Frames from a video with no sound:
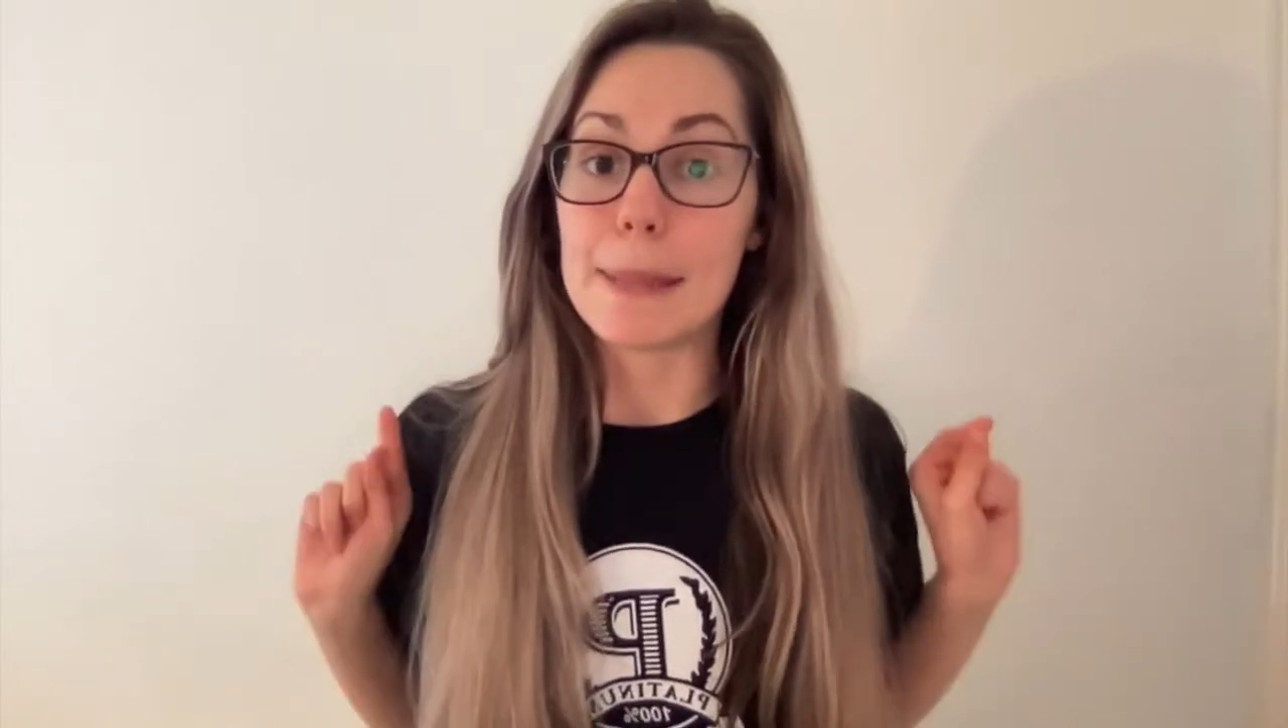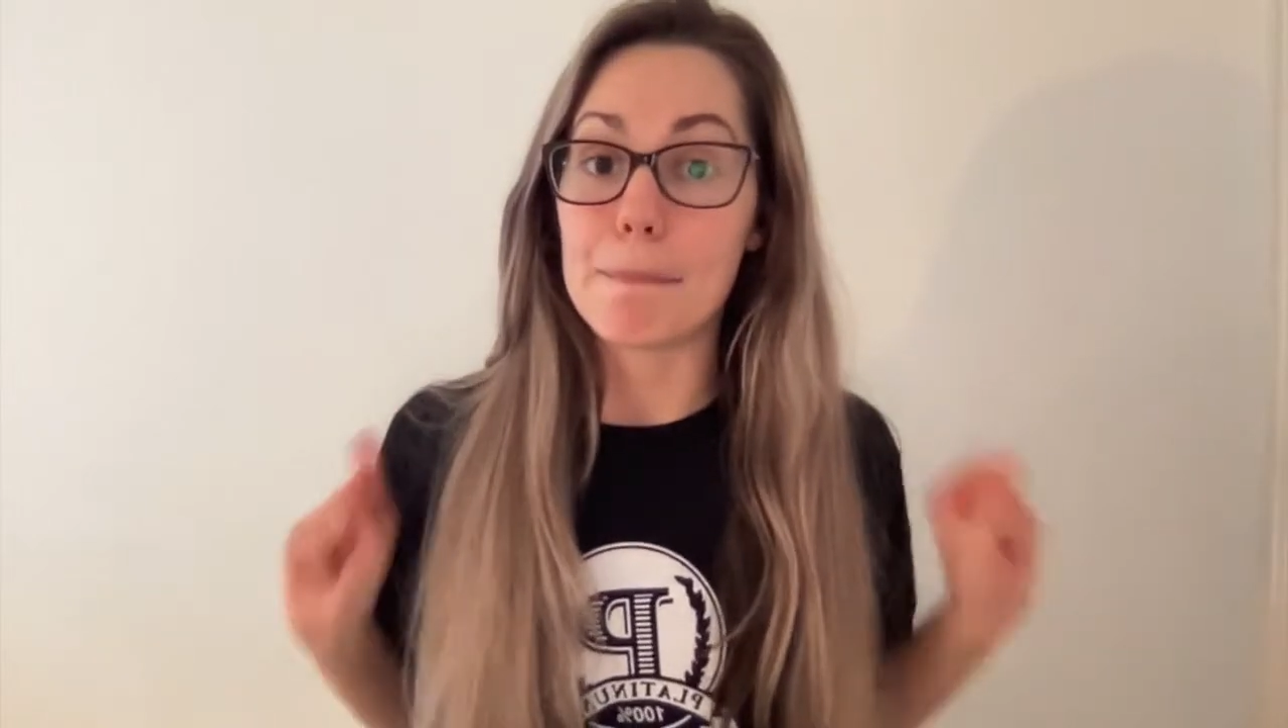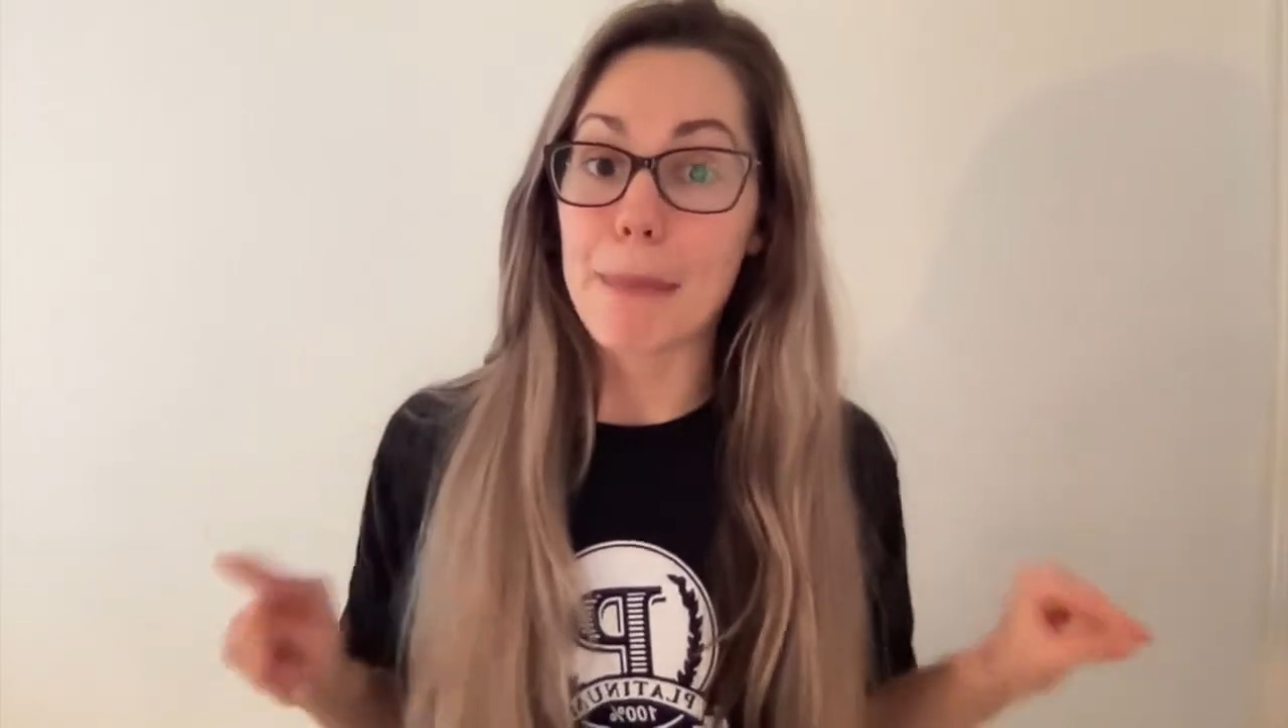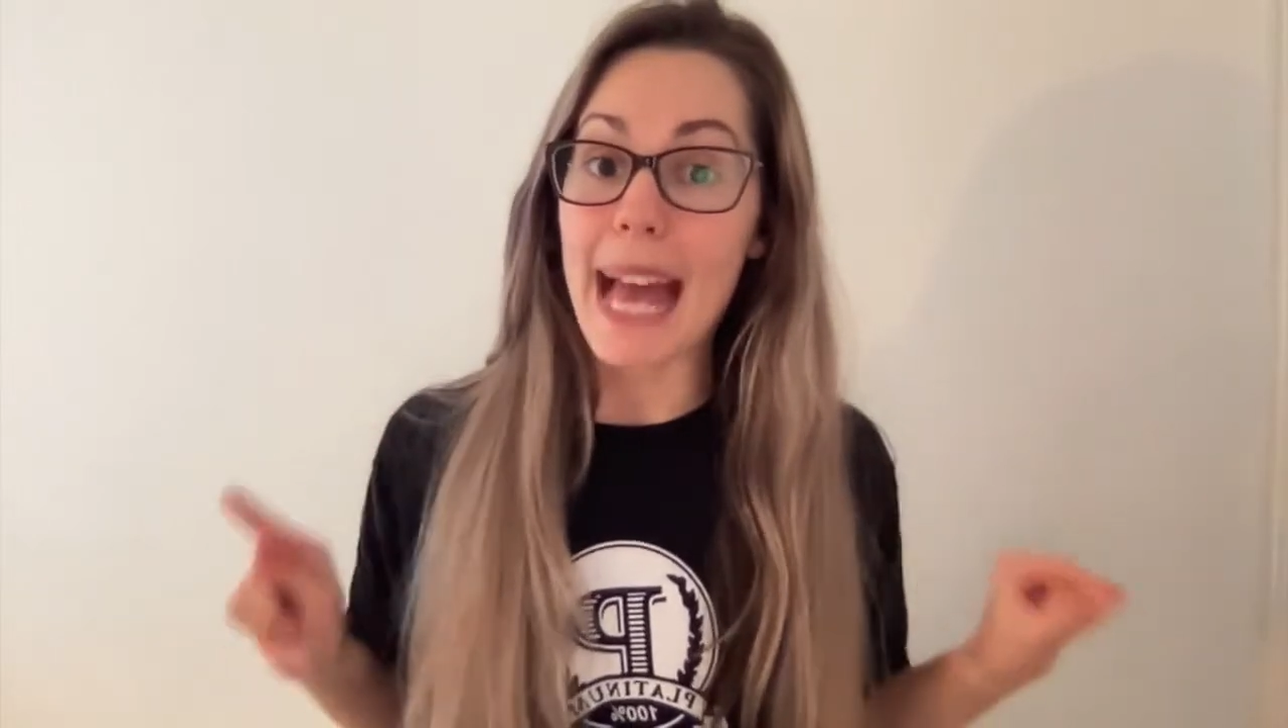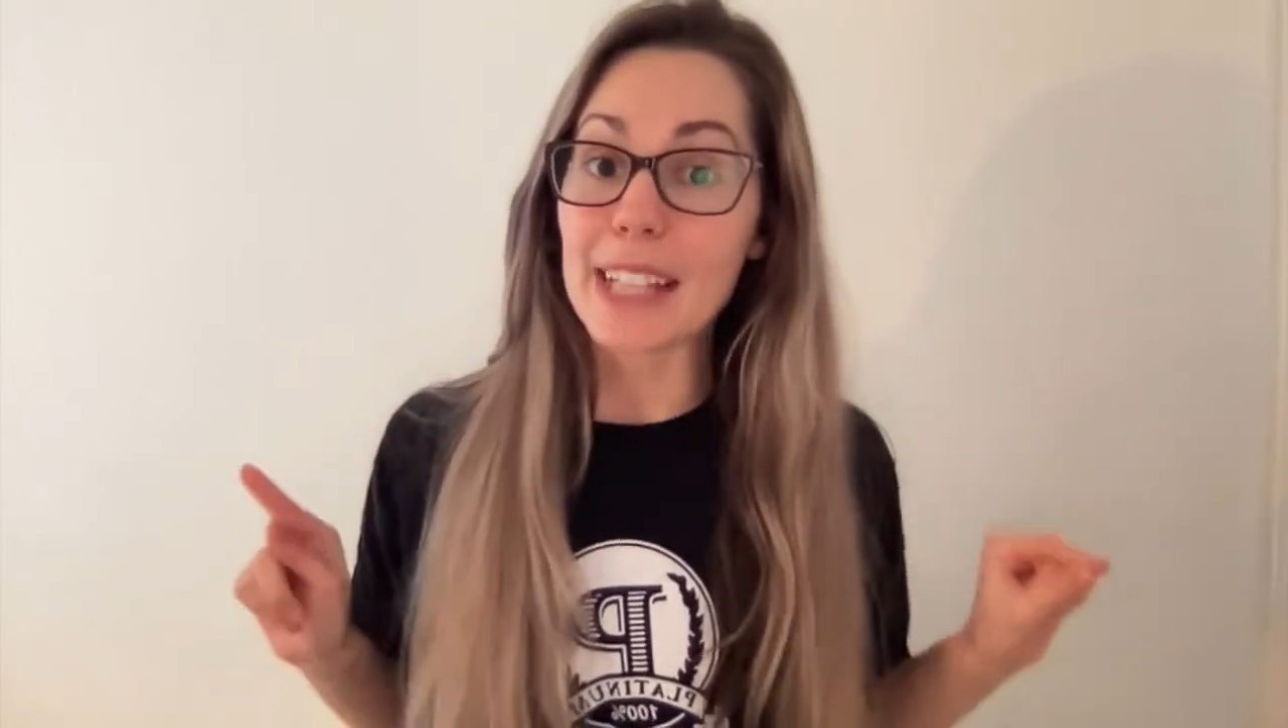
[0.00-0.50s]

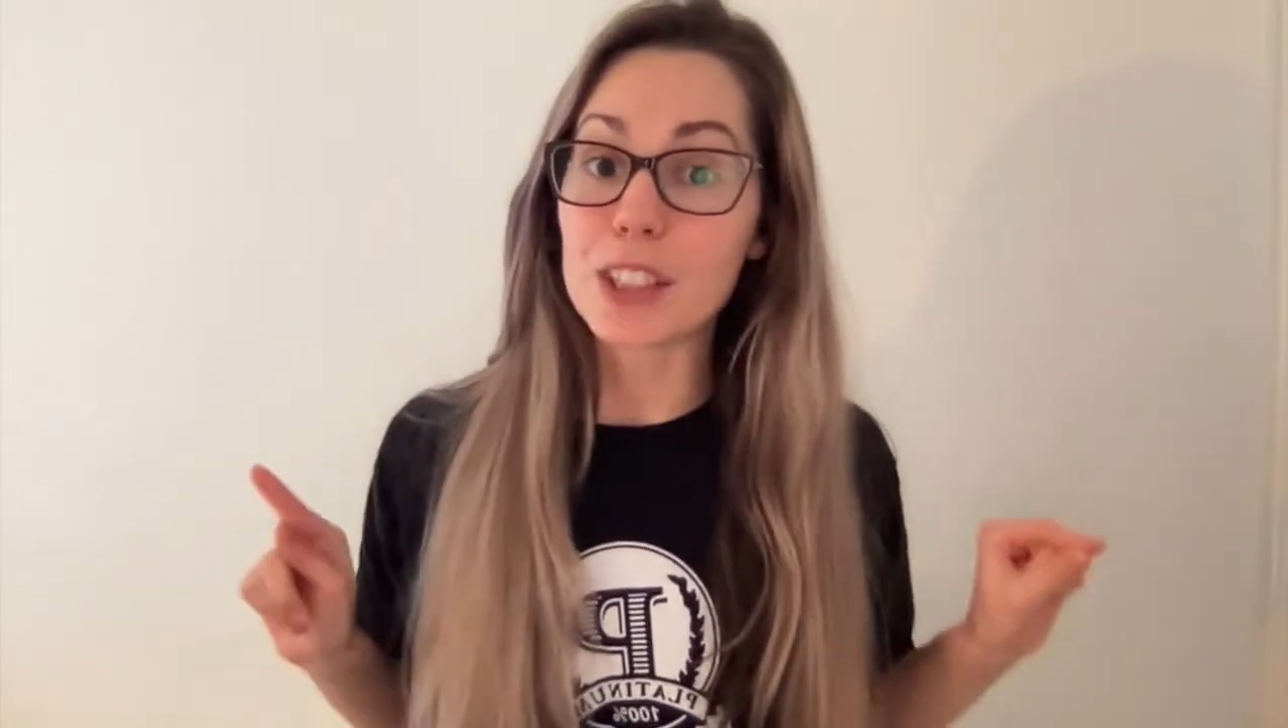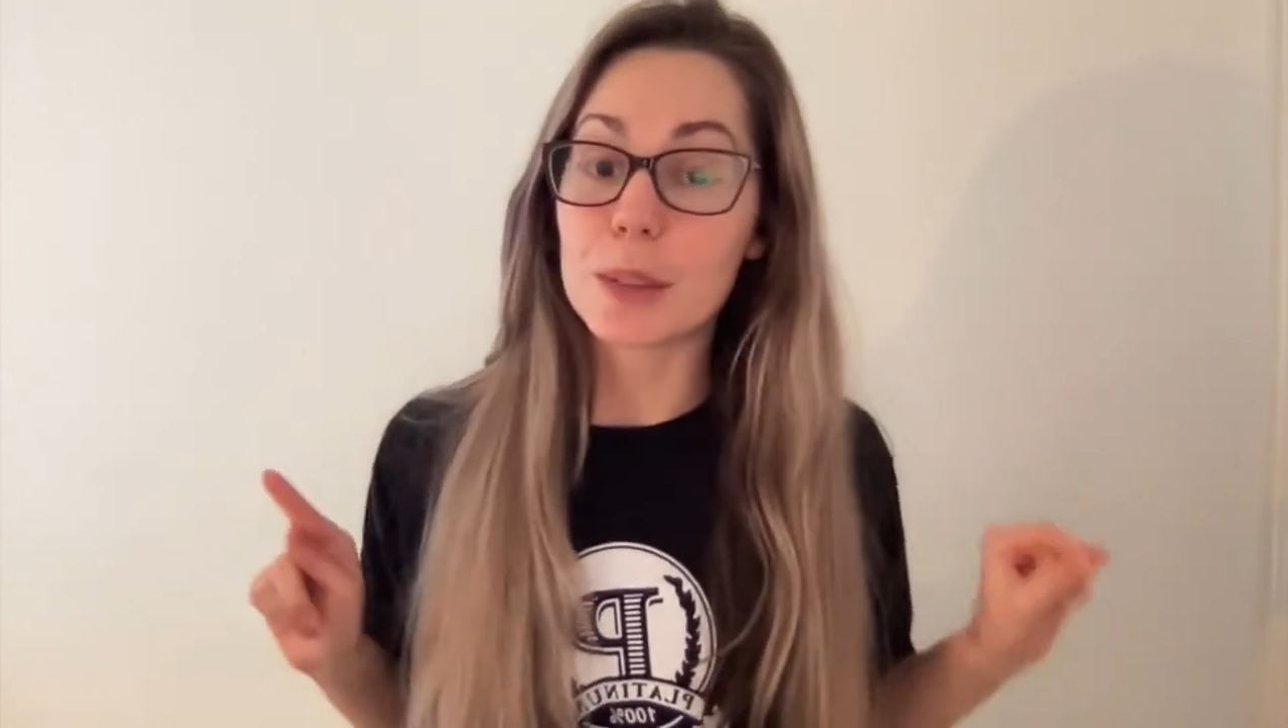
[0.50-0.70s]
mash